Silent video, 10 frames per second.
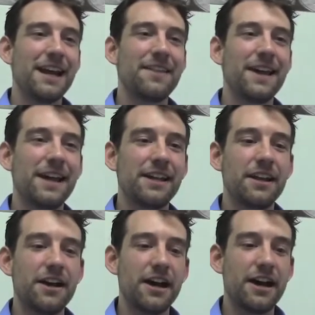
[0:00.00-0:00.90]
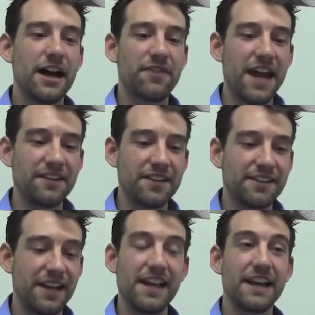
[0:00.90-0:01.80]
And then at the end of
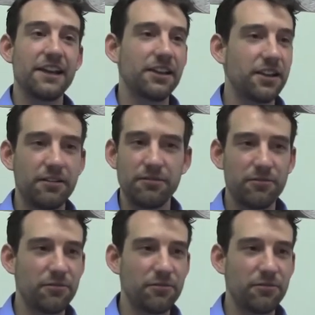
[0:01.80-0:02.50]
the day, I